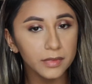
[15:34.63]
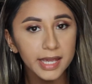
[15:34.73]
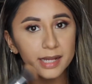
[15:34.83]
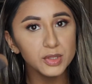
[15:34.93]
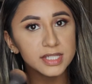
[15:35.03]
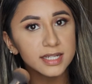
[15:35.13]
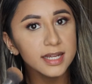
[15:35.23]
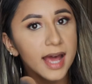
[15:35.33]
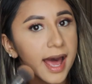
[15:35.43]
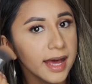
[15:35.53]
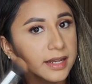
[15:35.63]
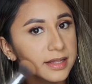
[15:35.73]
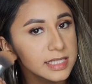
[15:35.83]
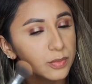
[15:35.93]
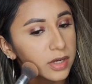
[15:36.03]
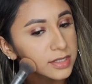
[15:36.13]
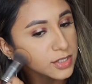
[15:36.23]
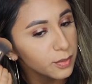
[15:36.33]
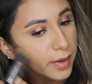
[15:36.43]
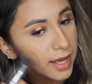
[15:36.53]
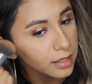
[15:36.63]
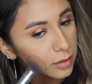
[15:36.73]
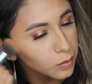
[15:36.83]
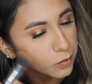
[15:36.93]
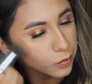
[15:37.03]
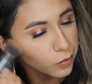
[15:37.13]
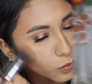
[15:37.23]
And I'm just gonna add this bronzer back. Shade,